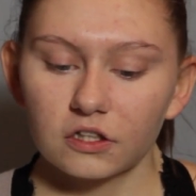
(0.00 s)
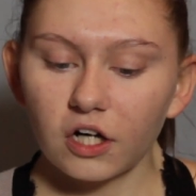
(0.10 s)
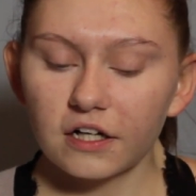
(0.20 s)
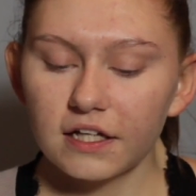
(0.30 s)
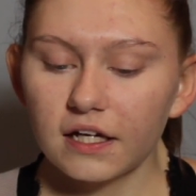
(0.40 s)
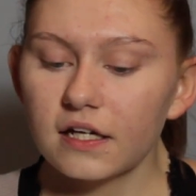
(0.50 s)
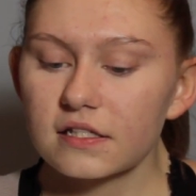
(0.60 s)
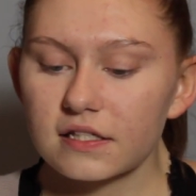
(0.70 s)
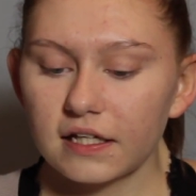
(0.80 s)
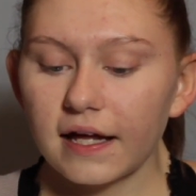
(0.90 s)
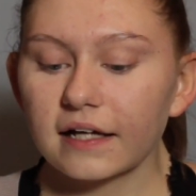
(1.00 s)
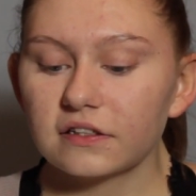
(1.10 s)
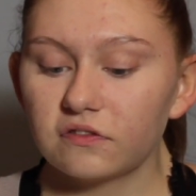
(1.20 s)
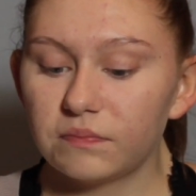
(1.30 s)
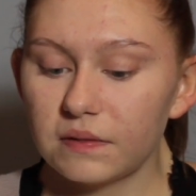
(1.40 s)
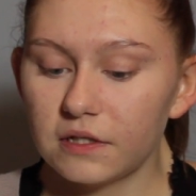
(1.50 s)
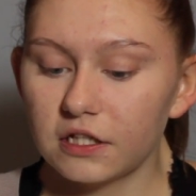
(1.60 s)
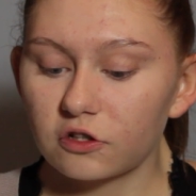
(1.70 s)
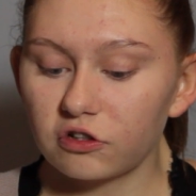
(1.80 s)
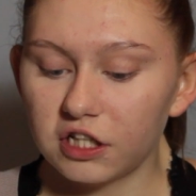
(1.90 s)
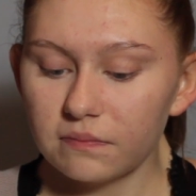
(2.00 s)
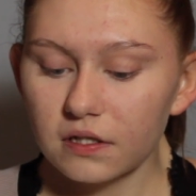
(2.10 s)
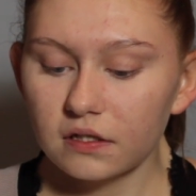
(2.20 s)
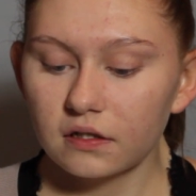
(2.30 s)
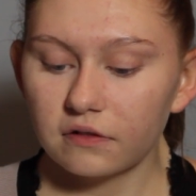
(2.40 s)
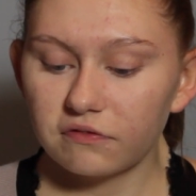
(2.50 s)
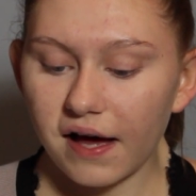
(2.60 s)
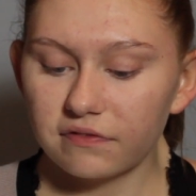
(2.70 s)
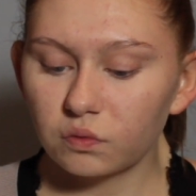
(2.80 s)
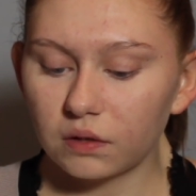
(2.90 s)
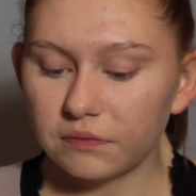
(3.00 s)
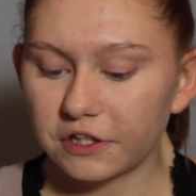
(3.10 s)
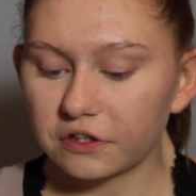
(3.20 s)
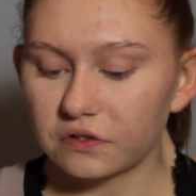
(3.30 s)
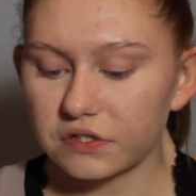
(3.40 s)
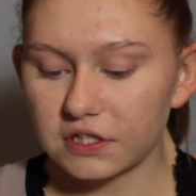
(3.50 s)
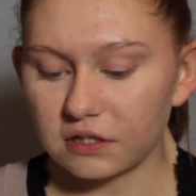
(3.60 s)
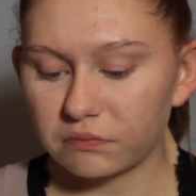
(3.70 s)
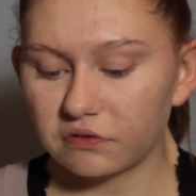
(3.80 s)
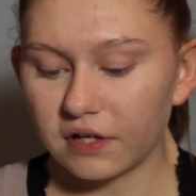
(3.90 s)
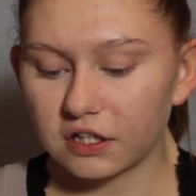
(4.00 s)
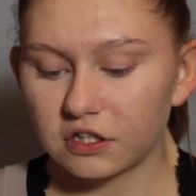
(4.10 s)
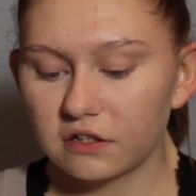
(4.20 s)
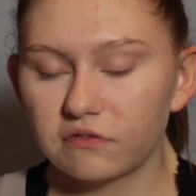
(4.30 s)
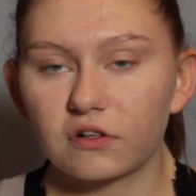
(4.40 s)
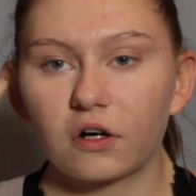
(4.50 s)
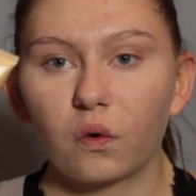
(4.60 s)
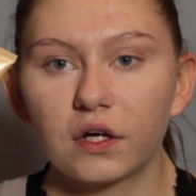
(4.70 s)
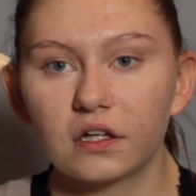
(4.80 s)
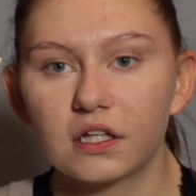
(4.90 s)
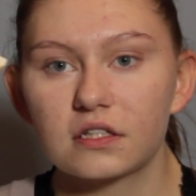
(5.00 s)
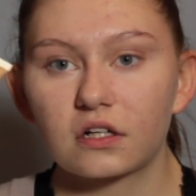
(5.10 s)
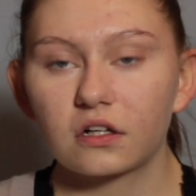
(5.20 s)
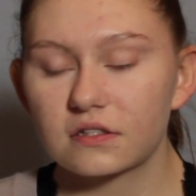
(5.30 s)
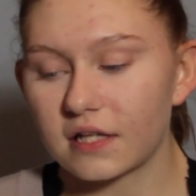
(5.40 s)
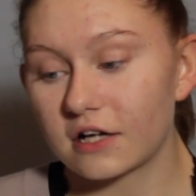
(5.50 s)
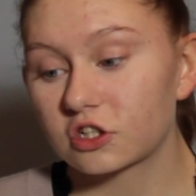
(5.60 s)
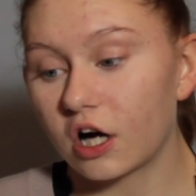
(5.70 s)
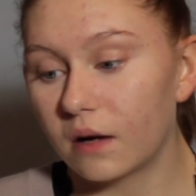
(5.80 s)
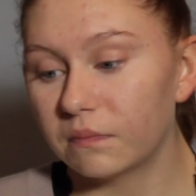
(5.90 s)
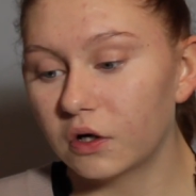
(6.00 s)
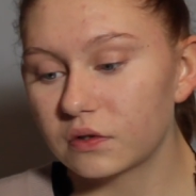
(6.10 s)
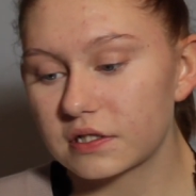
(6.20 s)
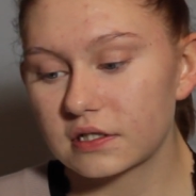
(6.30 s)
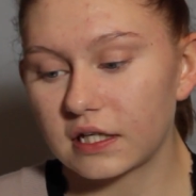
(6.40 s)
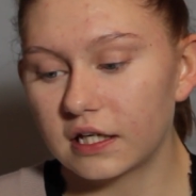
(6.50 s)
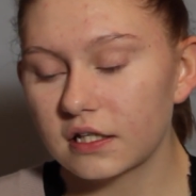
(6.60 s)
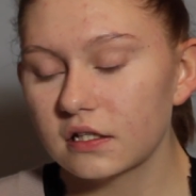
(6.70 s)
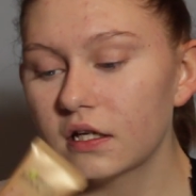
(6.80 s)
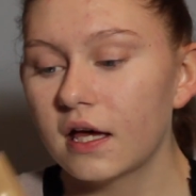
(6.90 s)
Garnier Skin Active BB Cream 5-in-1 Miracle Skin Perfector for oily / combo skin.